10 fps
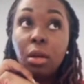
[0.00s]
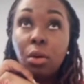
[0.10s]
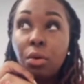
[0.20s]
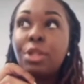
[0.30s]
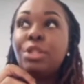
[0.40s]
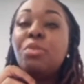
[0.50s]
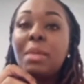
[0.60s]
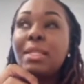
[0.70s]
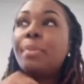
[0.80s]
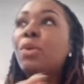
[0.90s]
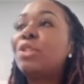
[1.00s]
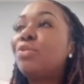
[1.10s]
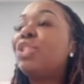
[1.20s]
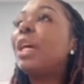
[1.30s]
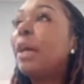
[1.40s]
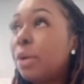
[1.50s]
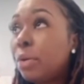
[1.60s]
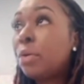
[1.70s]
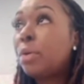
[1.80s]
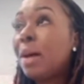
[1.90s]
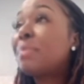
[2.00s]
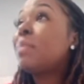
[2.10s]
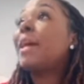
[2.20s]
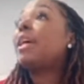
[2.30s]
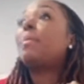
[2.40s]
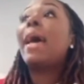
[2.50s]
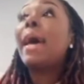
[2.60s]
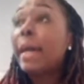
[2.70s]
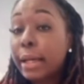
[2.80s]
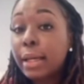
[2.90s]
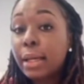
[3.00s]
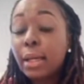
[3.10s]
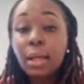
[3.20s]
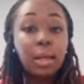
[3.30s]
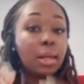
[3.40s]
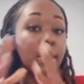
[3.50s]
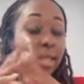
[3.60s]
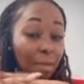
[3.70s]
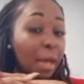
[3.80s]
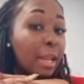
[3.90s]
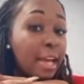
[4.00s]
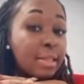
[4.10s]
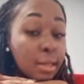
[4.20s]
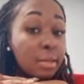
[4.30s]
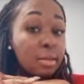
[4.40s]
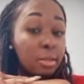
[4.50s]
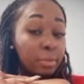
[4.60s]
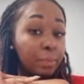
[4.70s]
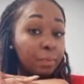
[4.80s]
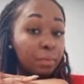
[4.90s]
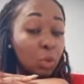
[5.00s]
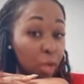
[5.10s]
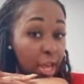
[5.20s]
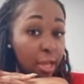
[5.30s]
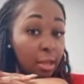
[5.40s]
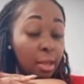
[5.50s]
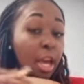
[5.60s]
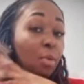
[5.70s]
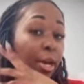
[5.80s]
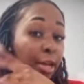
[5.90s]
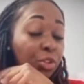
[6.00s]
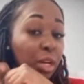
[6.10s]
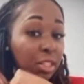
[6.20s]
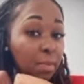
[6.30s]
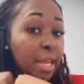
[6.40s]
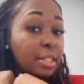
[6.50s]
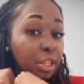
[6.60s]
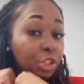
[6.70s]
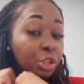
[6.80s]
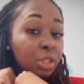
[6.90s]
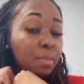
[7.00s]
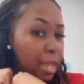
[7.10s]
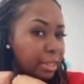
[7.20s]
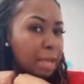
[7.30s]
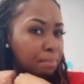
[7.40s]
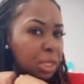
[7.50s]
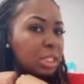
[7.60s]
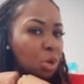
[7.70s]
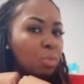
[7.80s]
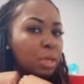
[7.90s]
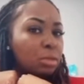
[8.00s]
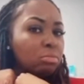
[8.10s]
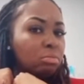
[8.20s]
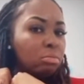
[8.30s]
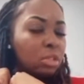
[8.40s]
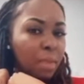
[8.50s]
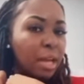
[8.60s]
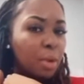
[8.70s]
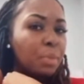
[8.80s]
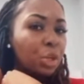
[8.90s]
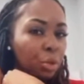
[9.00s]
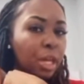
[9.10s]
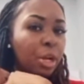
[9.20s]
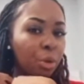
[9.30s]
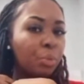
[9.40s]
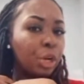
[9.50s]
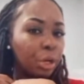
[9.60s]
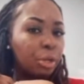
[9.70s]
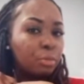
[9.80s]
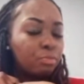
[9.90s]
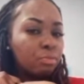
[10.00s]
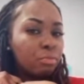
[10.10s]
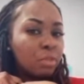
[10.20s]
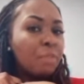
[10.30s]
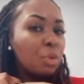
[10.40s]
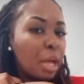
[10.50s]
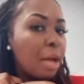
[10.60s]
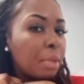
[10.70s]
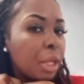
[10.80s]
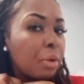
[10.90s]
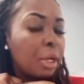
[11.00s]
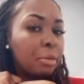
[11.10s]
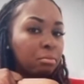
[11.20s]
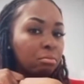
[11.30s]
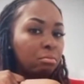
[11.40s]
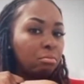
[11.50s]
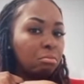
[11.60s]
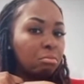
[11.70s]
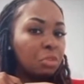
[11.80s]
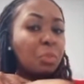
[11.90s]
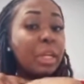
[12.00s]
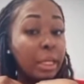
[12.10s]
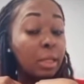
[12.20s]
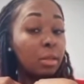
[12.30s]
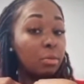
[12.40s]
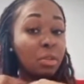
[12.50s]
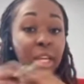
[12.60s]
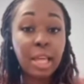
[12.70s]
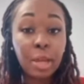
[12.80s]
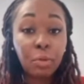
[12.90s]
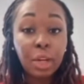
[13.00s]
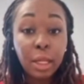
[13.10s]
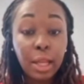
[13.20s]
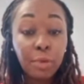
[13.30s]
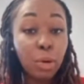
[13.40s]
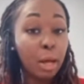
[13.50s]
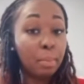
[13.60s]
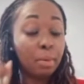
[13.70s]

Orange suit means I'm going to jail. I'm smacking back. Take my license, okay? And while y'all trying to smack teachers, smack them books open. Smack them open to do that homework, that vocabulary. Read to get that reading level up.